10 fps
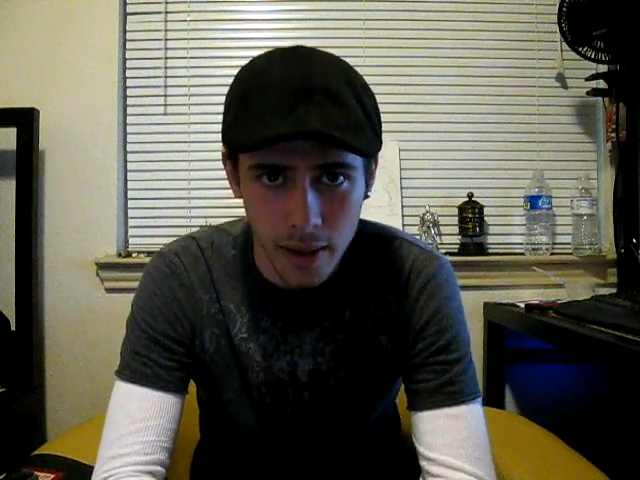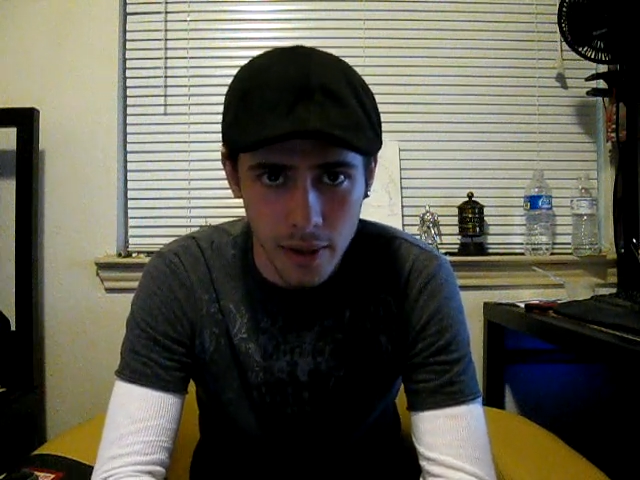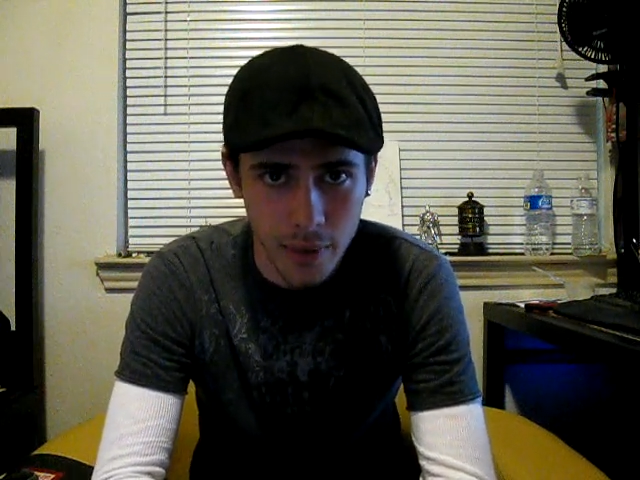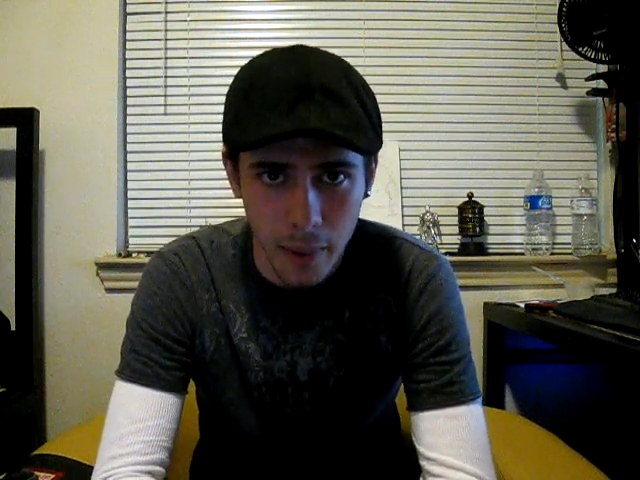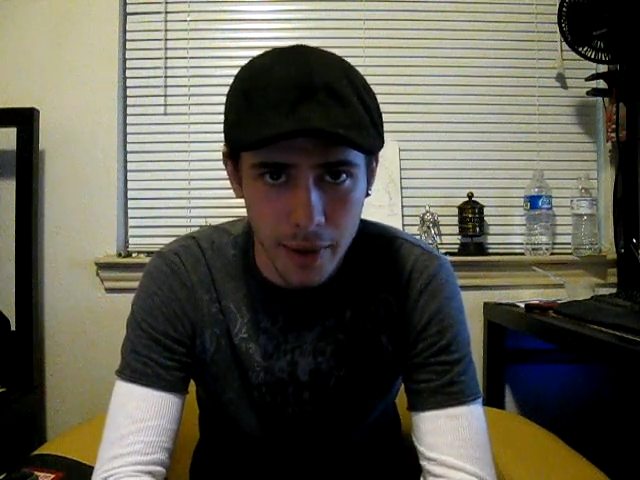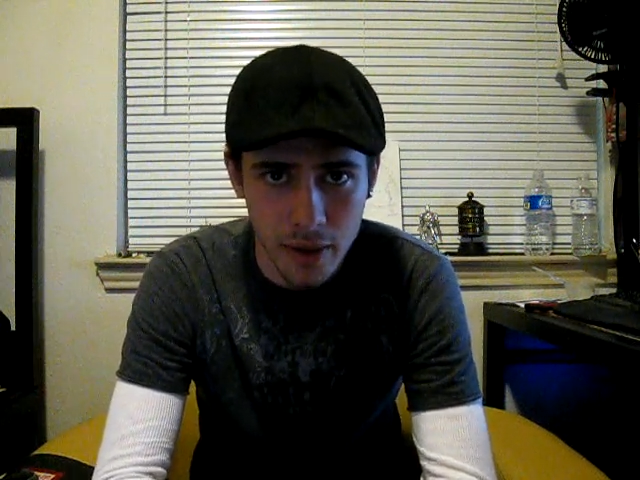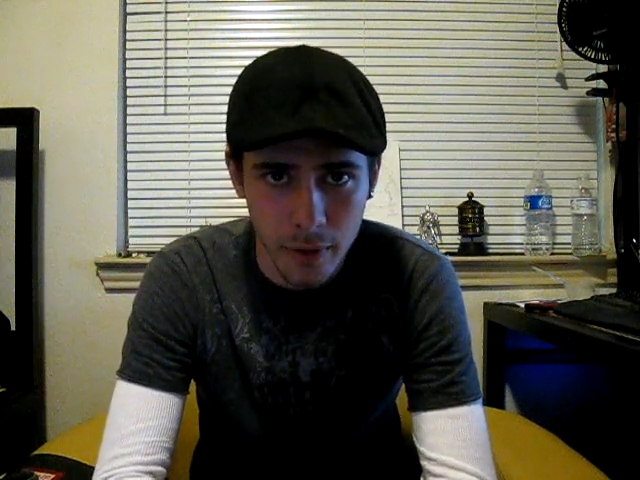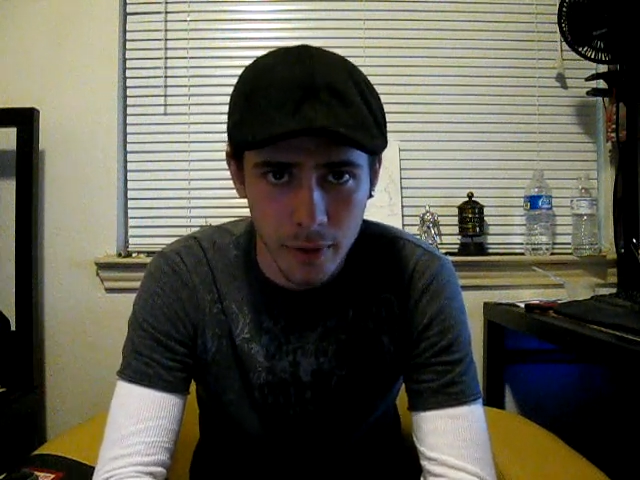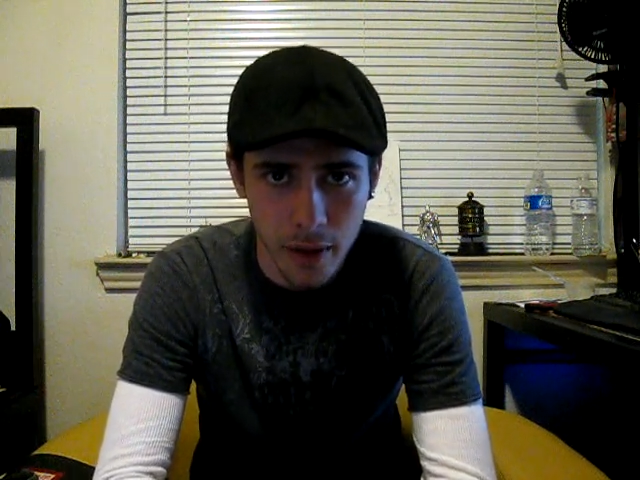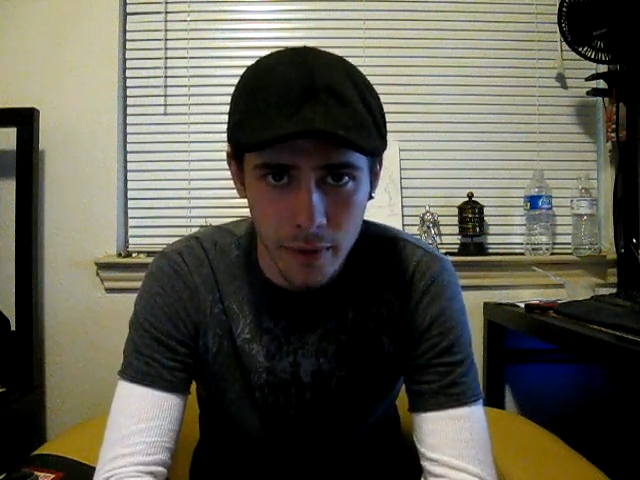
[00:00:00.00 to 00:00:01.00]
off-topic
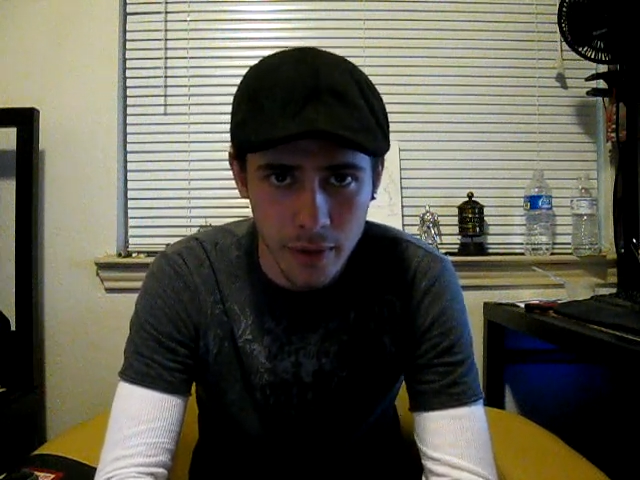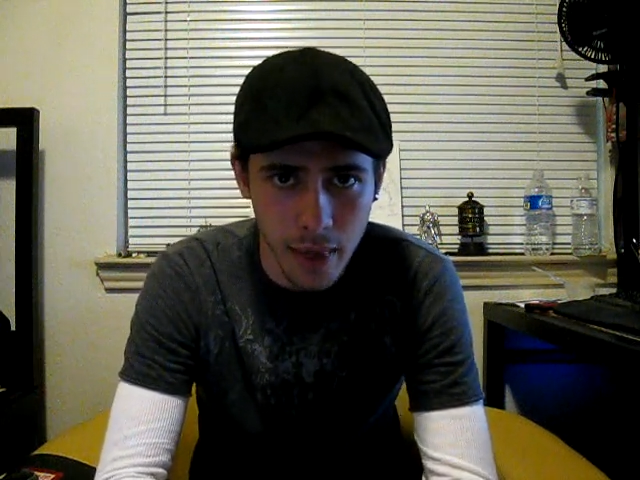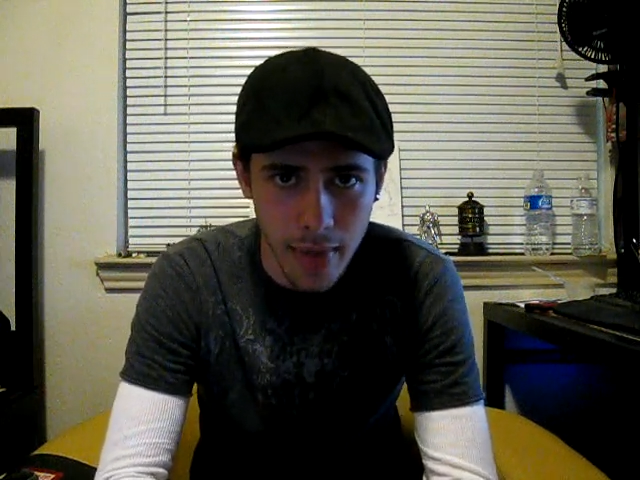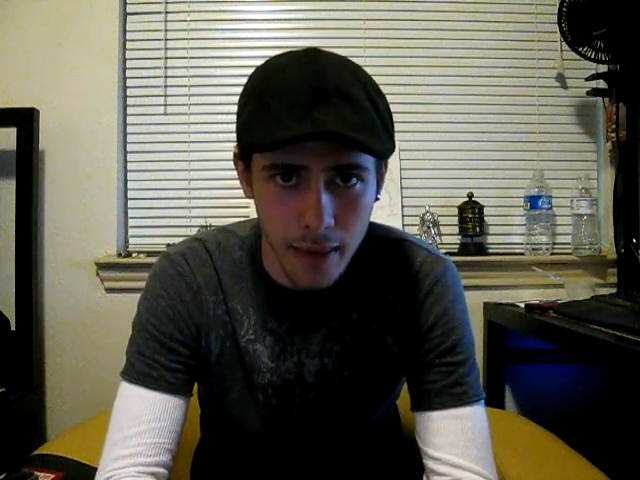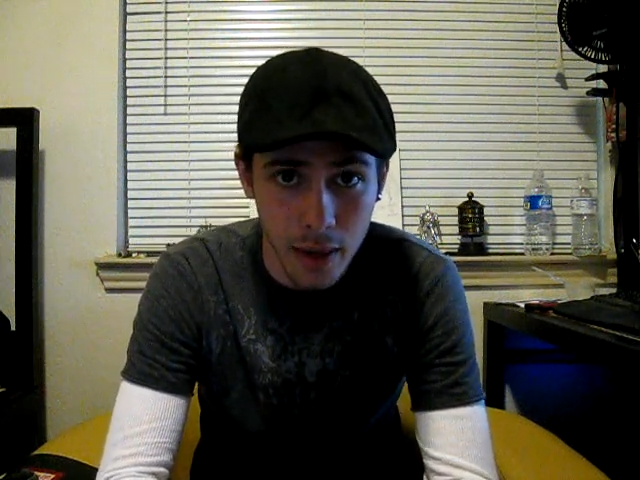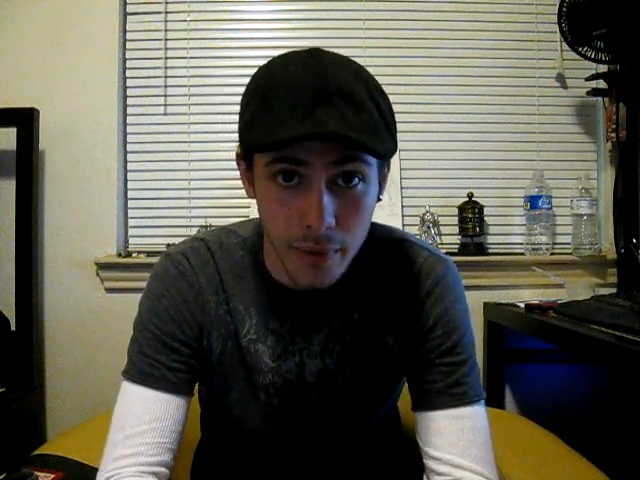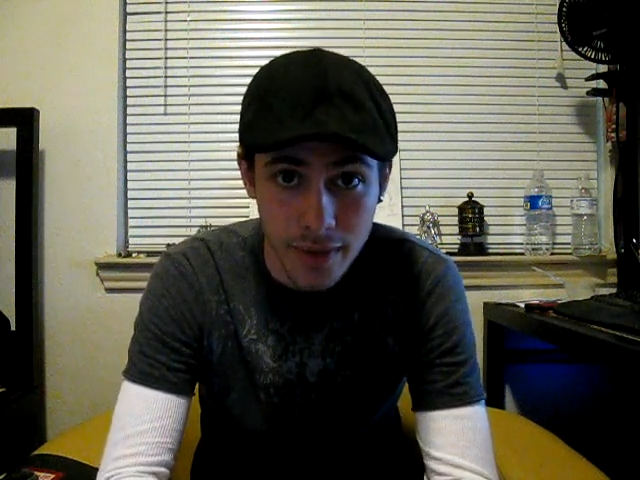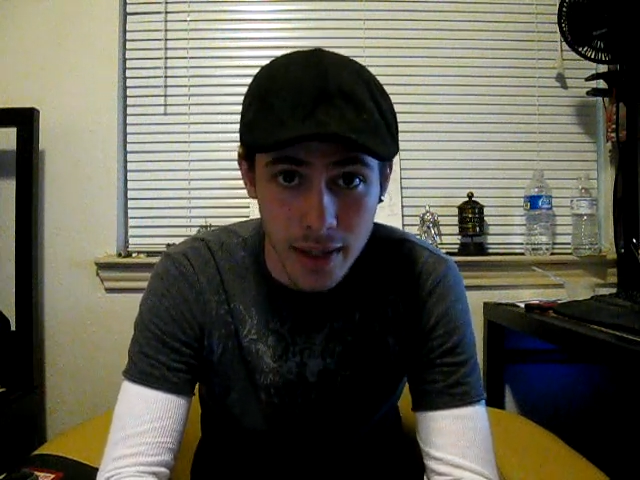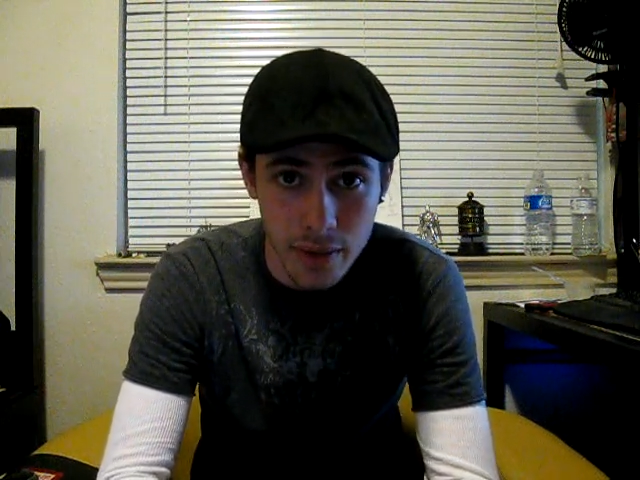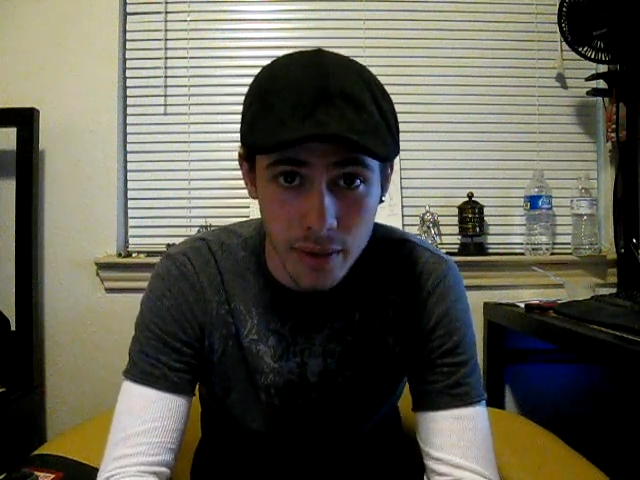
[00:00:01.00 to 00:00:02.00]

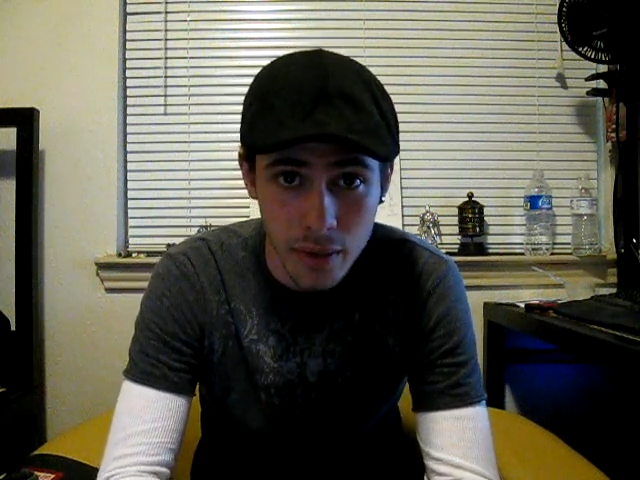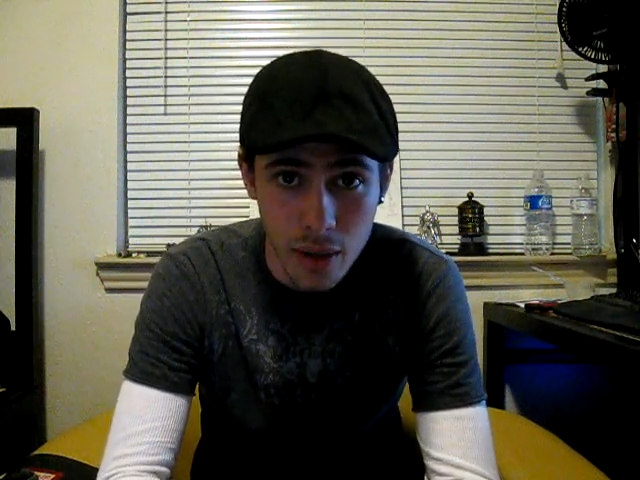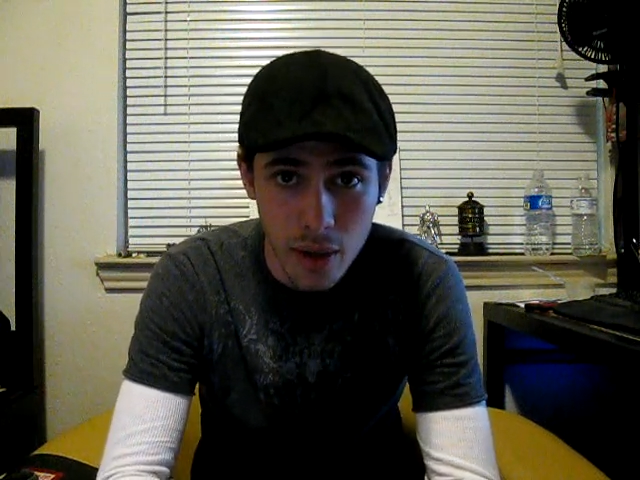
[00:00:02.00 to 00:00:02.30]
conversation